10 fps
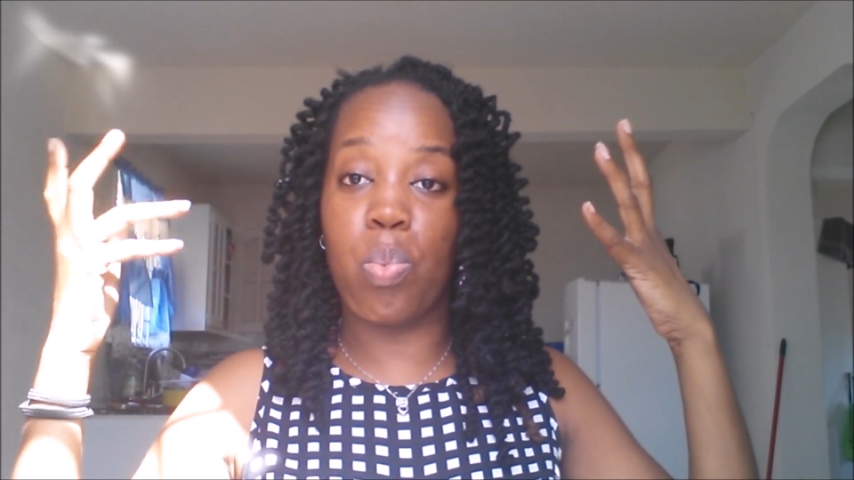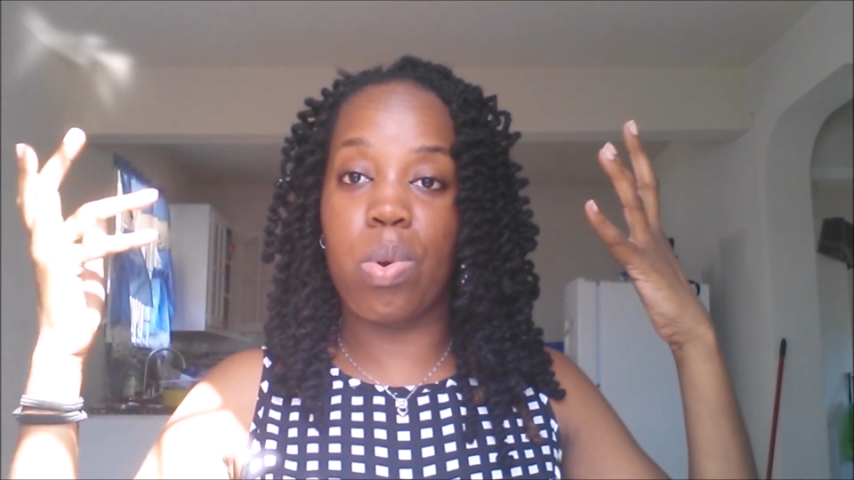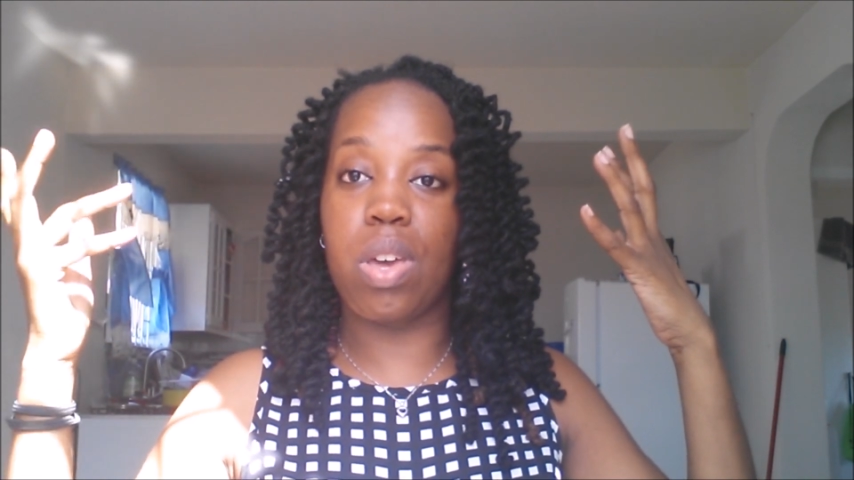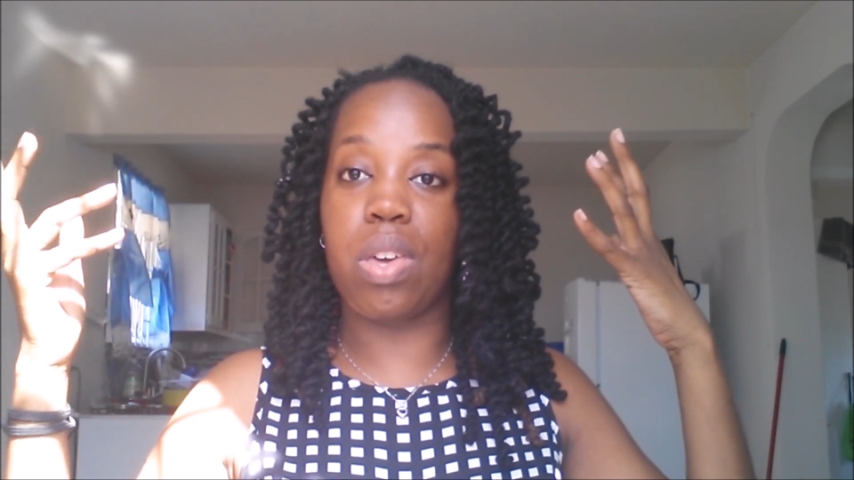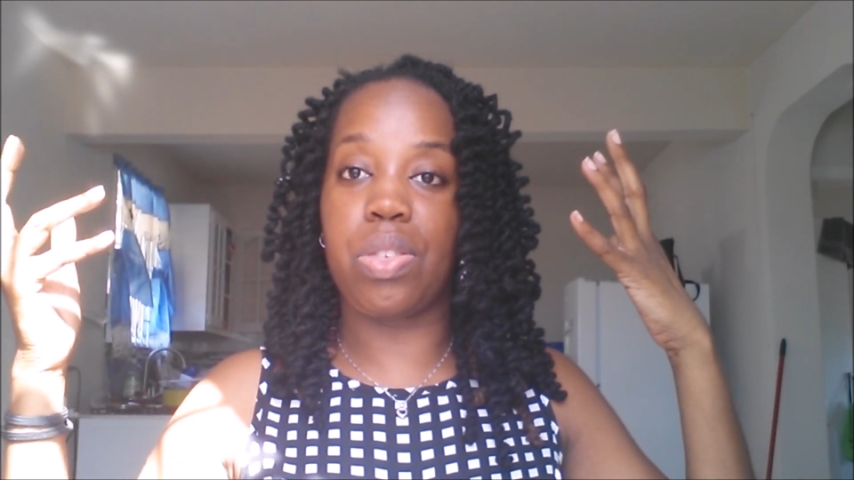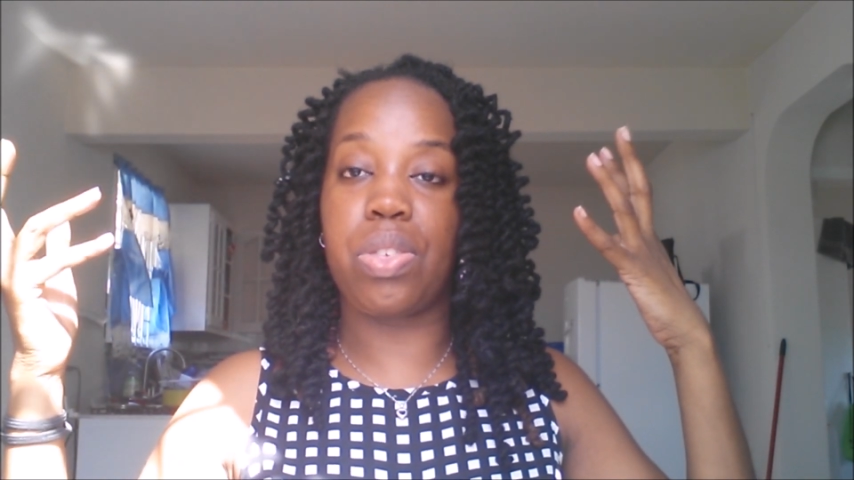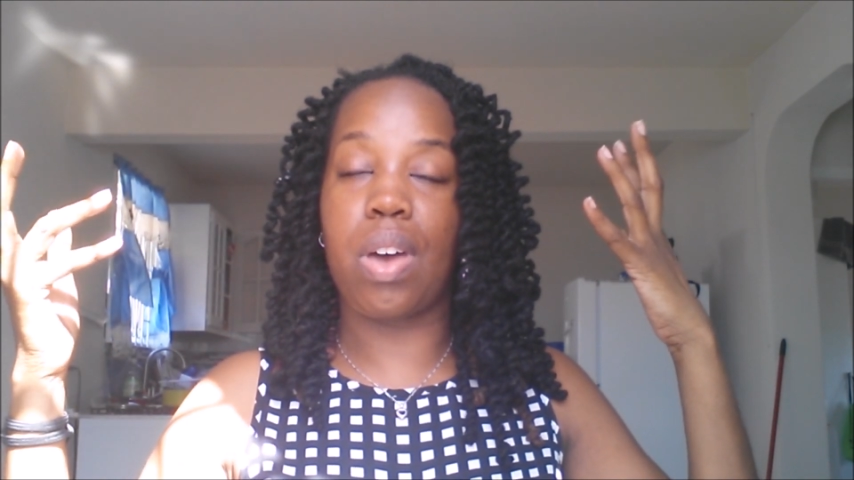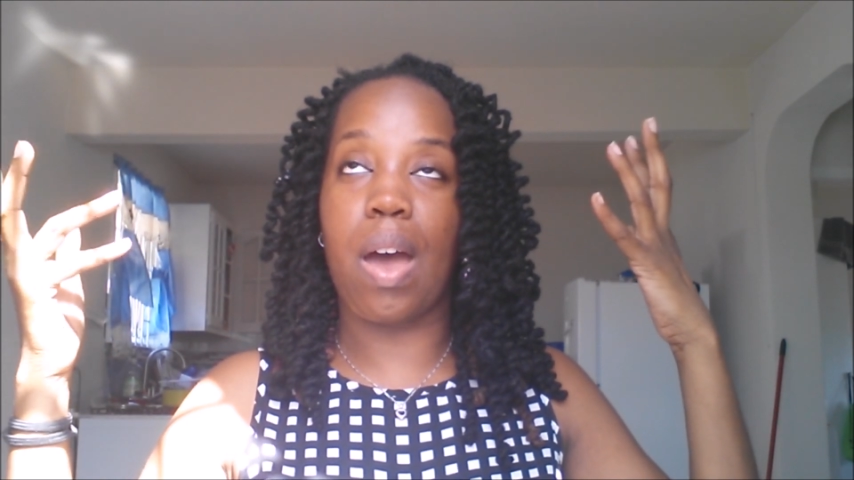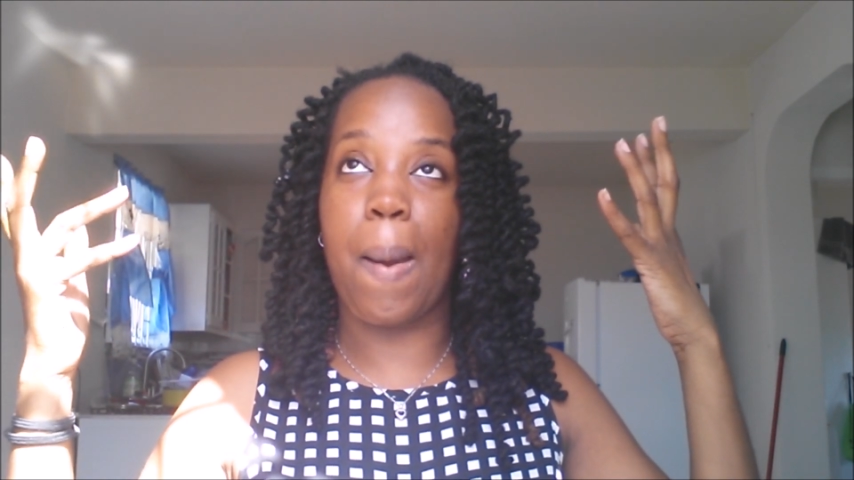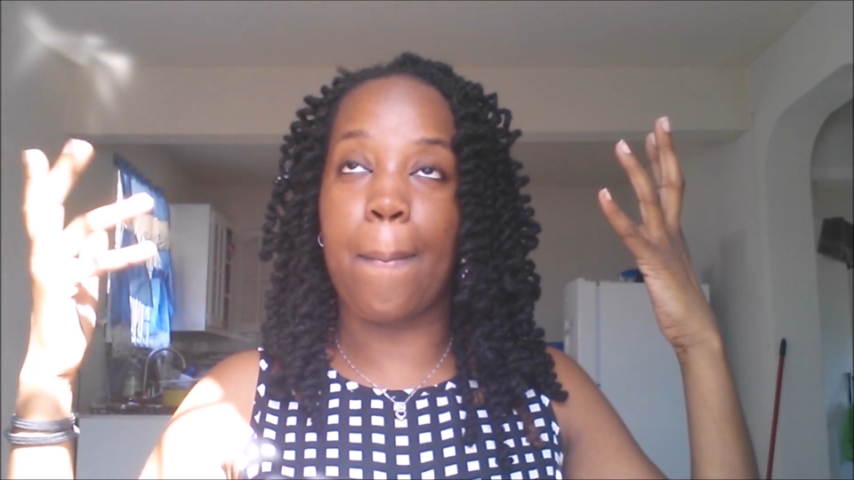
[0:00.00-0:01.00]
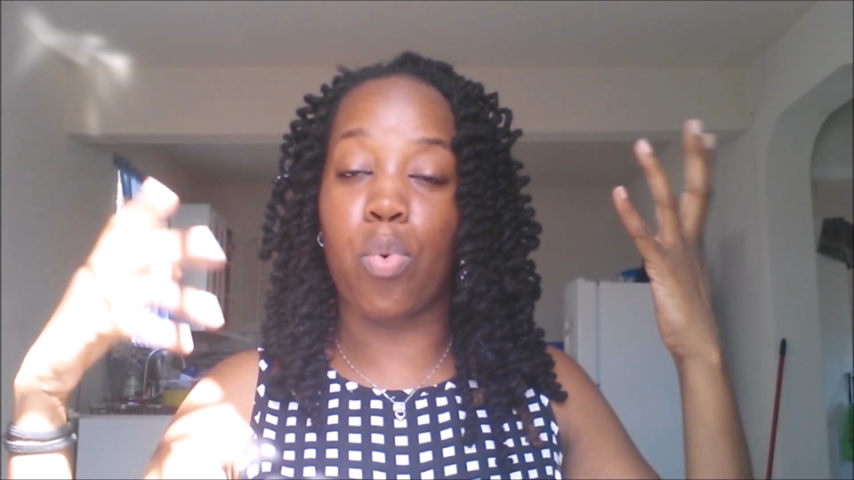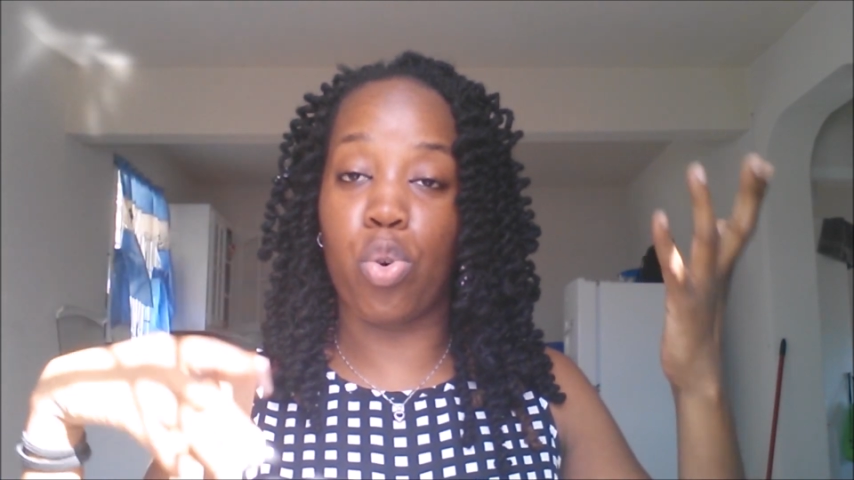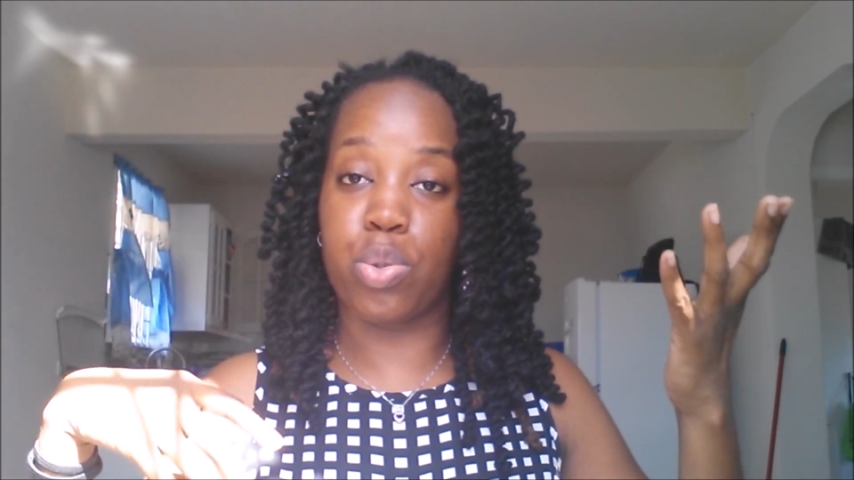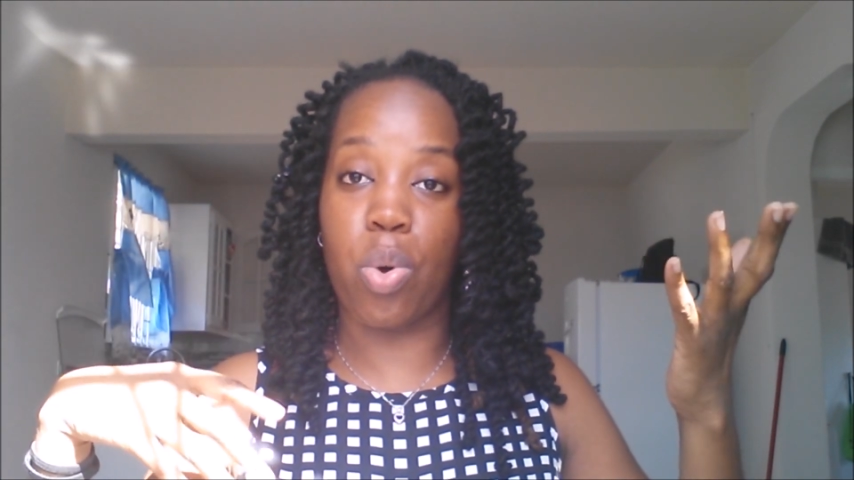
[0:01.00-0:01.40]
with rose